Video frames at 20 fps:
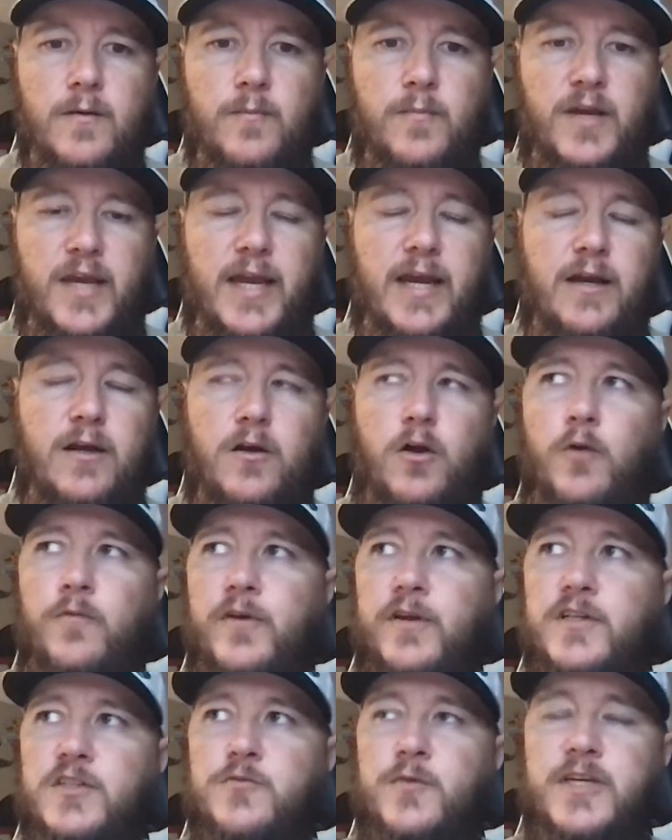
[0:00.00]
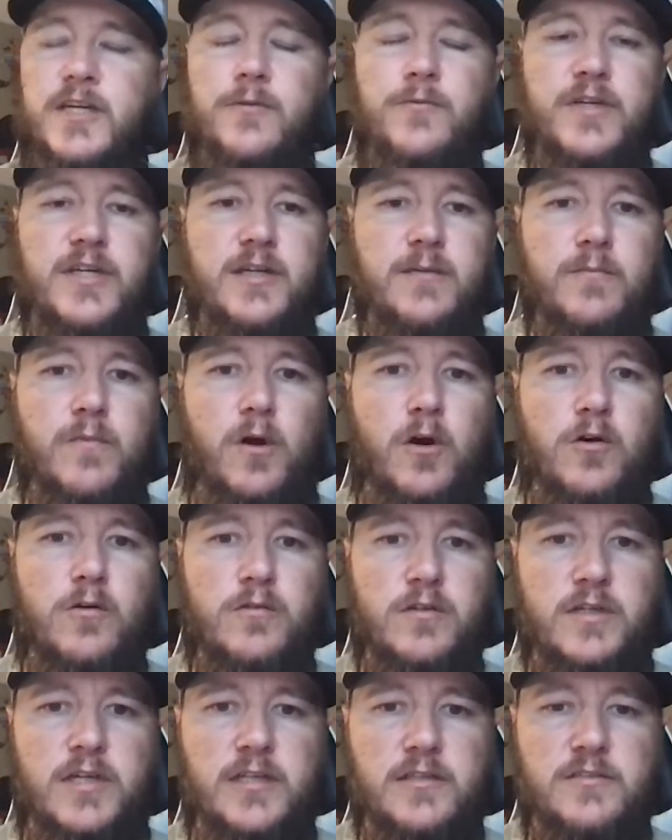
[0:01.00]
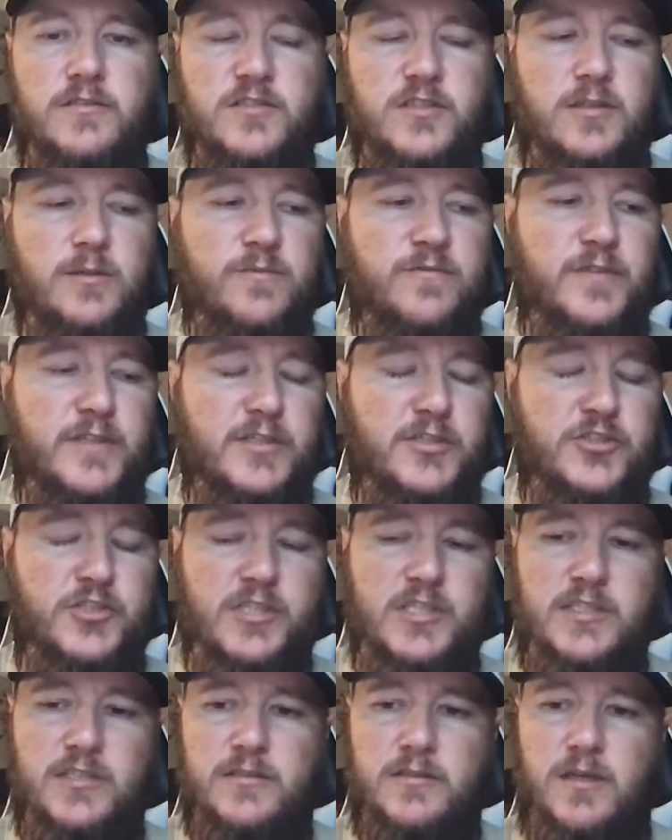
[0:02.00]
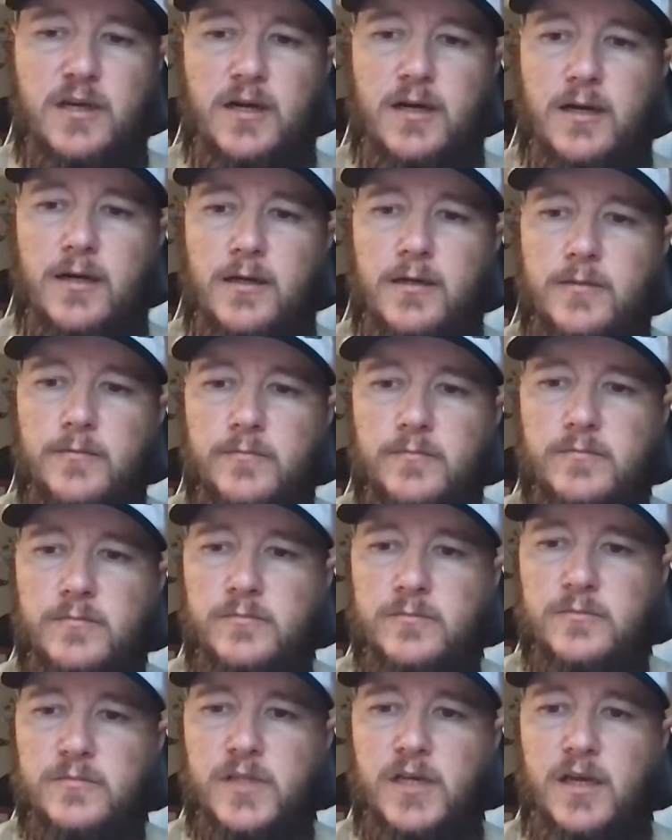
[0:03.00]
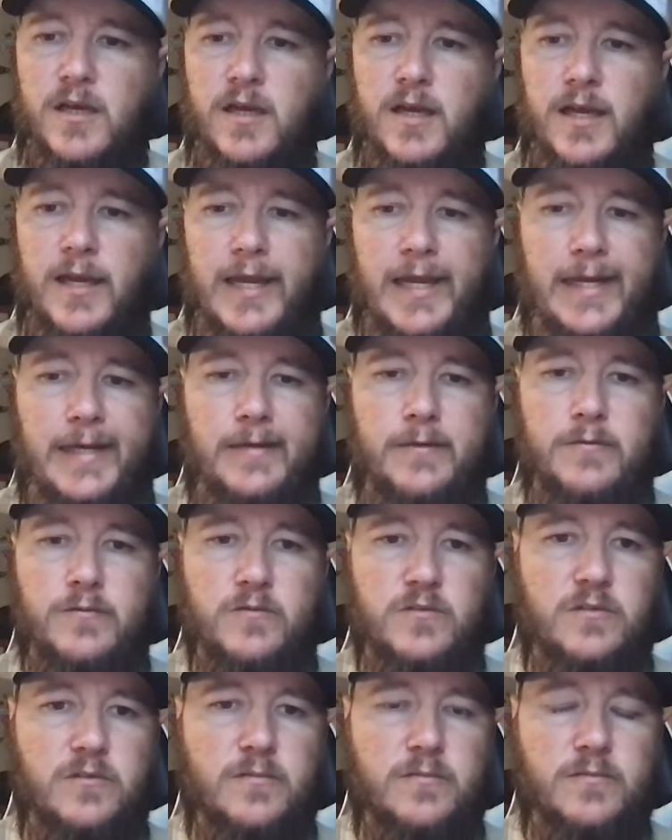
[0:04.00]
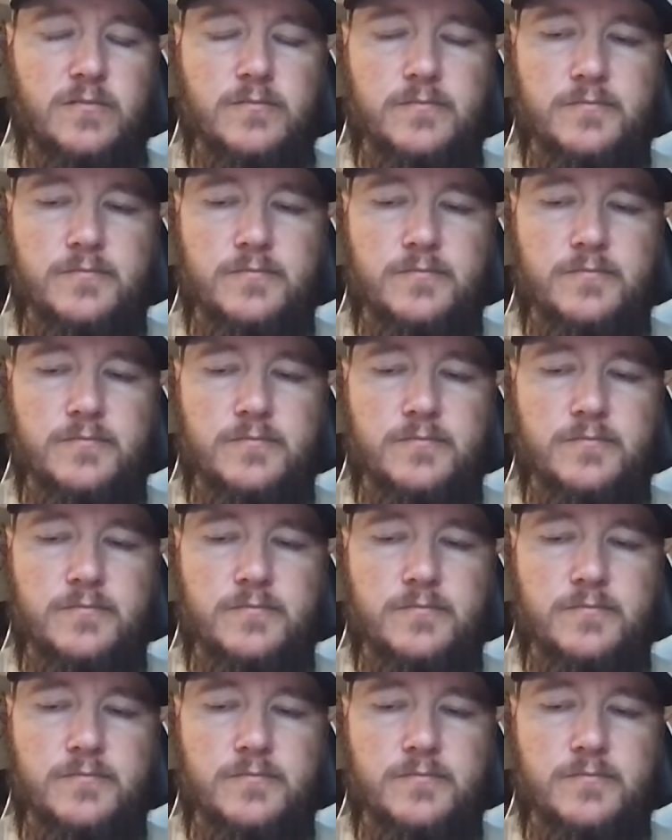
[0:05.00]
But yeah, hopefully this weekend we can all get some fishing. And